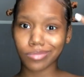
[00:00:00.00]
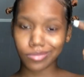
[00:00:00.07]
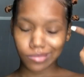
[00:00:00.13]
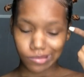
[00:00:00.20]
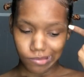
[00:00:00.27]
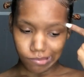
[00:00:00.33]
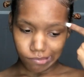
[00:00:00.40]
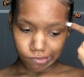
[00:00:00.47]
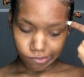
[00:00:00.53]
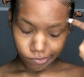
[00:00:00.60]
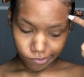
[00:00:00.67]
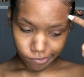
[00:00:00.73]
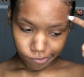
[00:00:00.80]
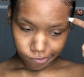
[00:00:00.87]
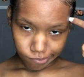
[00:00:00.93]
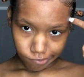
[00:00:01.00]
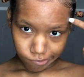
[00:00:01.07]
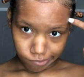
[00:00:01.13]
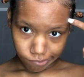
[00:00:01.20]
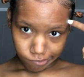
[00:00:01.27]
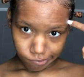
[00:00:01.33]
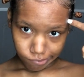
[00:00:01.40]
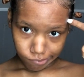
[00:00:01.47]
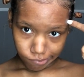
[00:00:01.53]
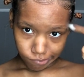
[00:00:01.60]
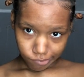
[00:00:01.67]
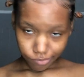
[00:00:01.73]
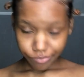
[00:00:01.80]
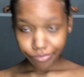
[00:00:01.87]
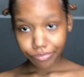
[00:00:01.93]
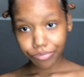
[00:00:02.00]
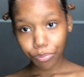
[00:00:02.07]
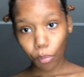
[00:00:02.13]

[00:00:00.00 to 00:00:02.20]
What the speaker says: (no one is talking)